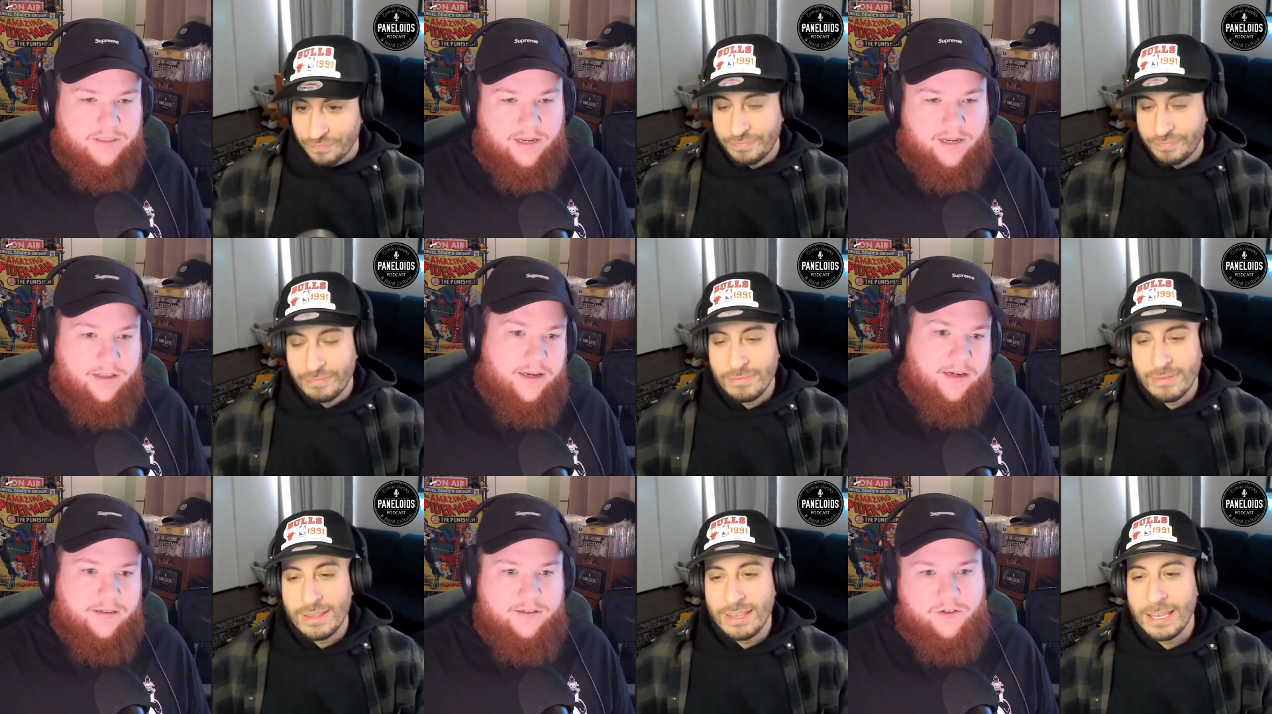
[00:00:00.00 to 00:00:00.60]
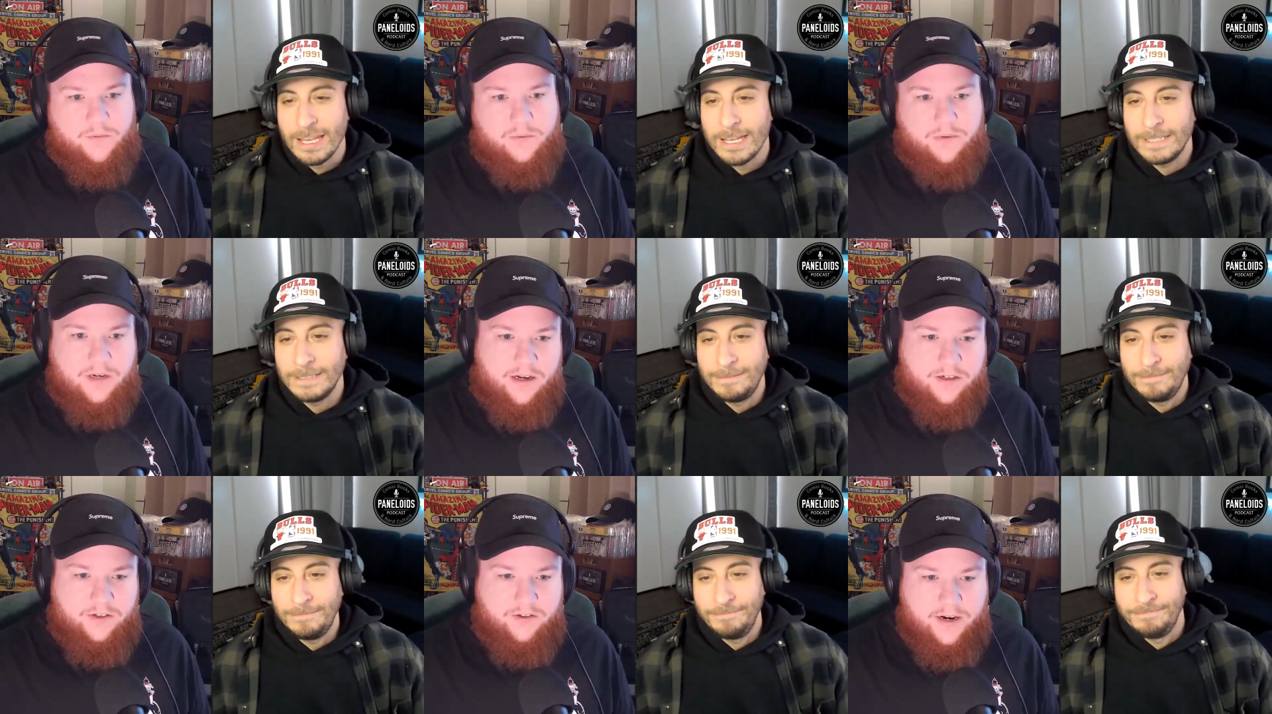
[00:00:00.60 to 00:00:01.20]
Speaker 1: it's not like super
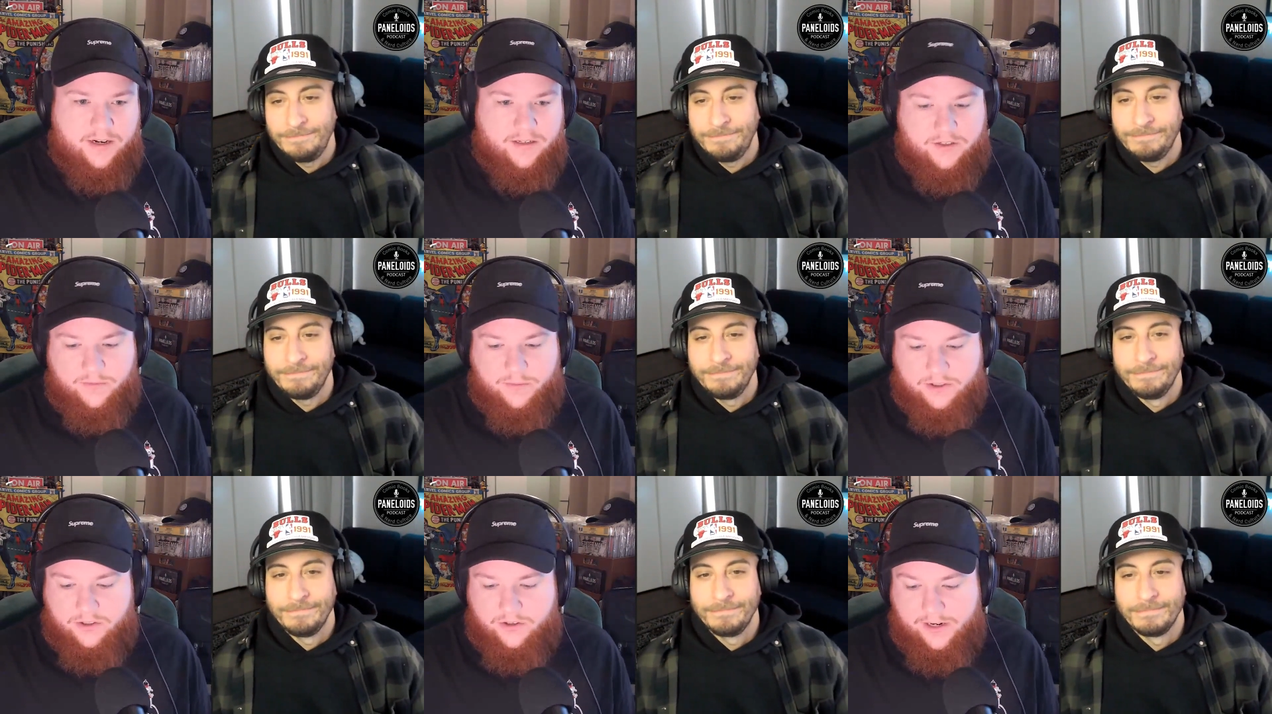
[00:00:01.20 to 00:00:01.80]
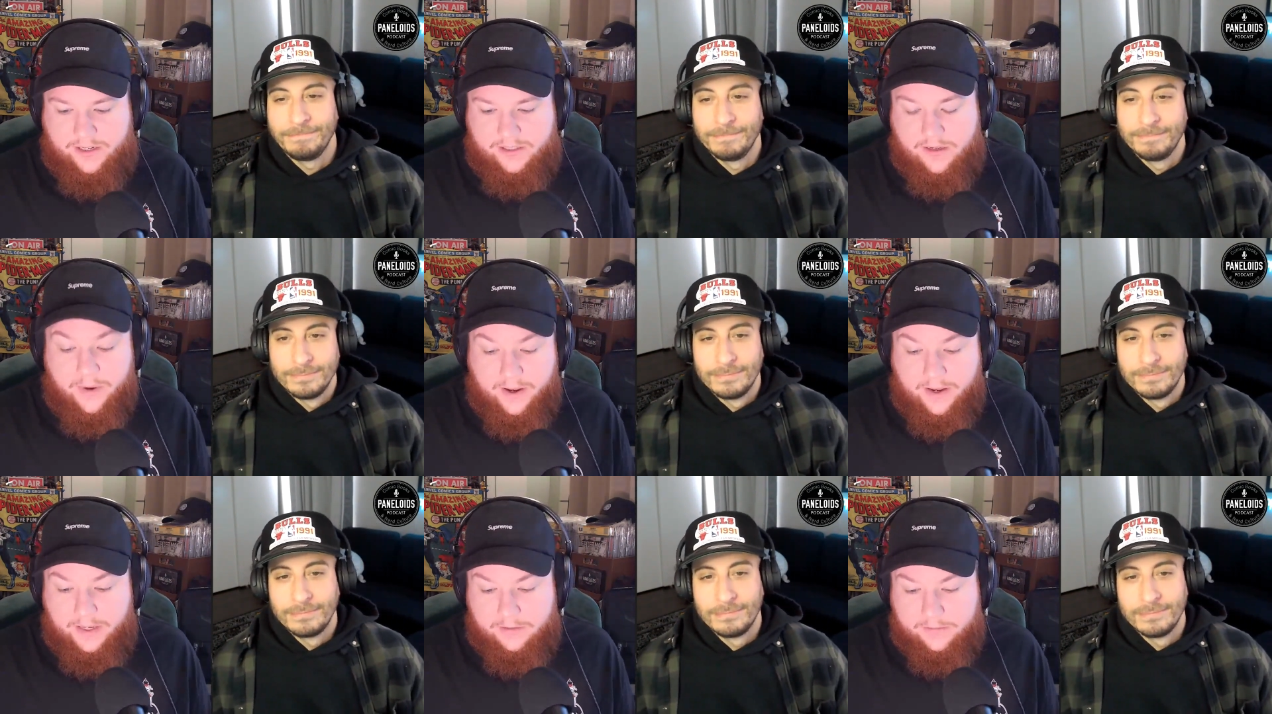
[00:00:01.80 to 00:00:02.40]
contract, super strict,
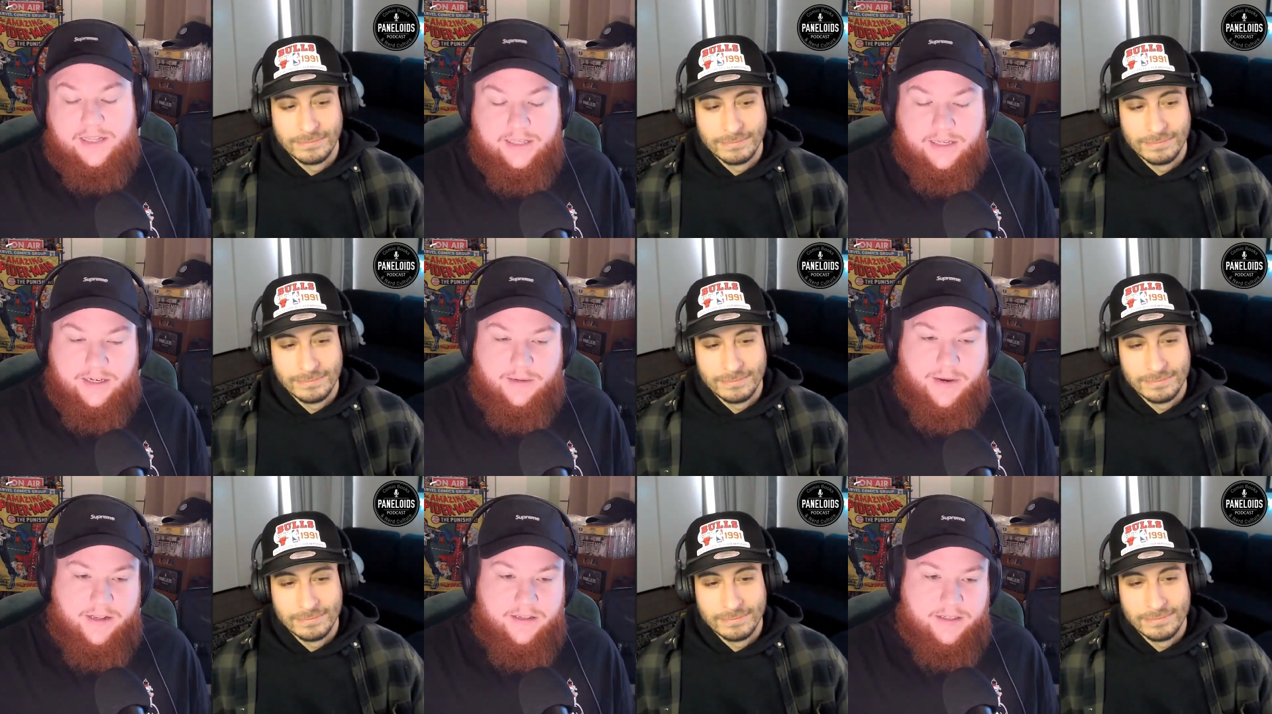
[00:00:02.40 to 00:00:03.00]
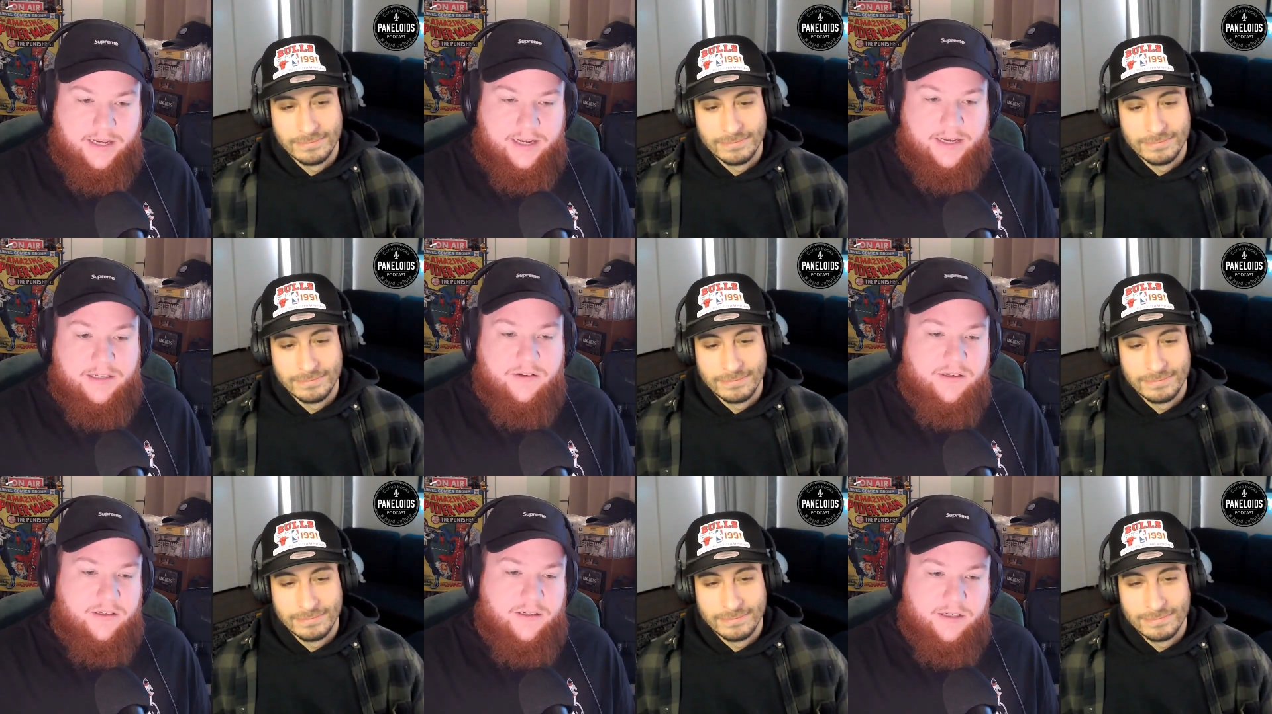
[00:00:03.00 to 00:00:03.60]
but he did come out and say he's
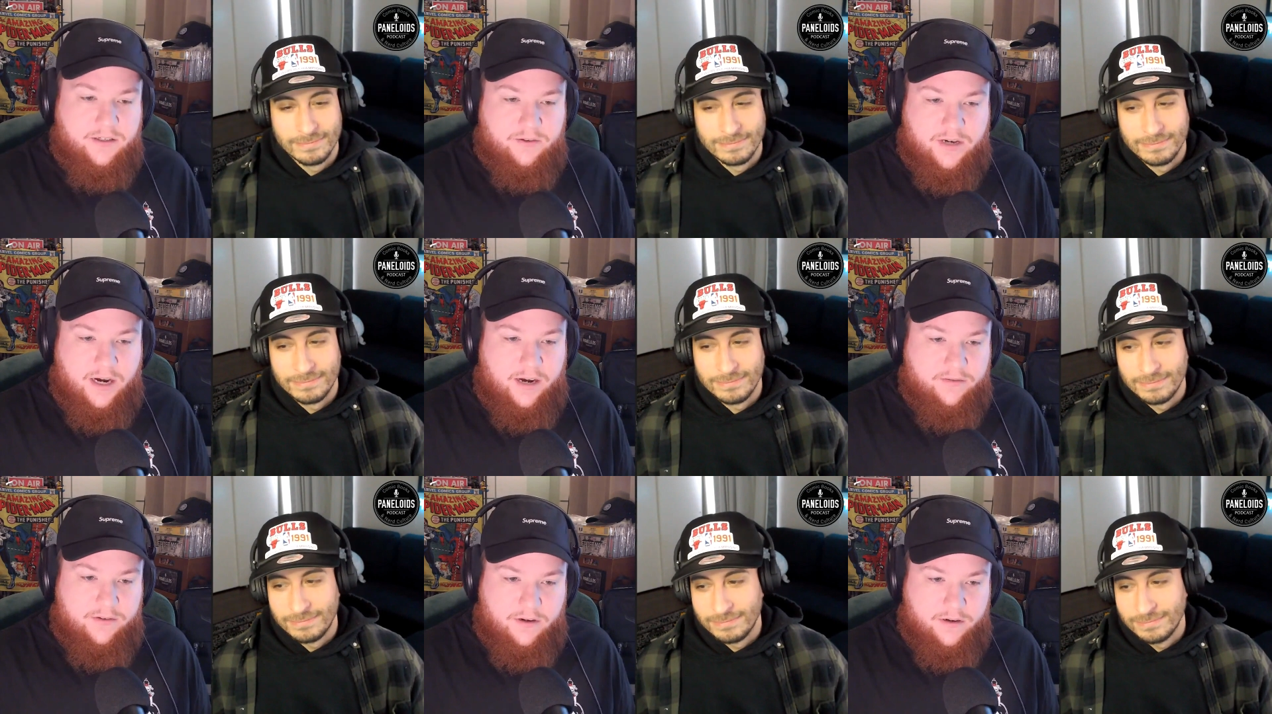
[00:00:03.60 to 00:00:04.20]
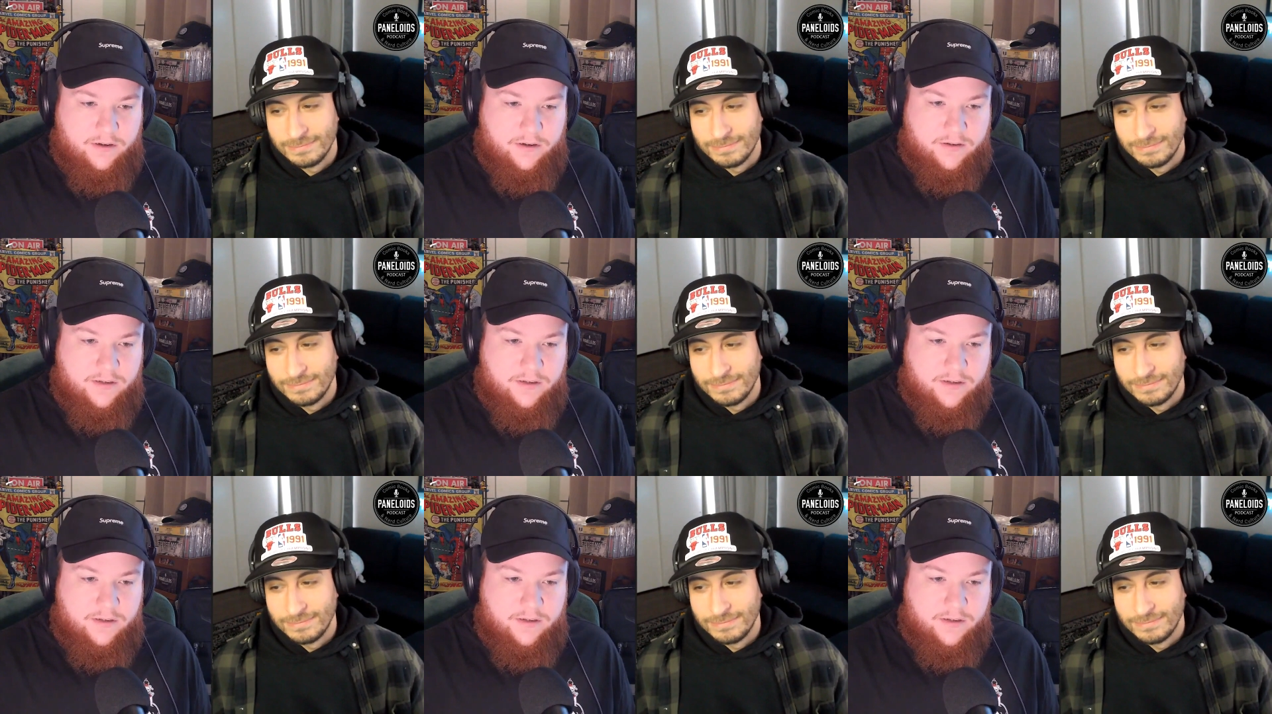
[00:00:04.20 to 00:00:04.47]
only going to do cover art.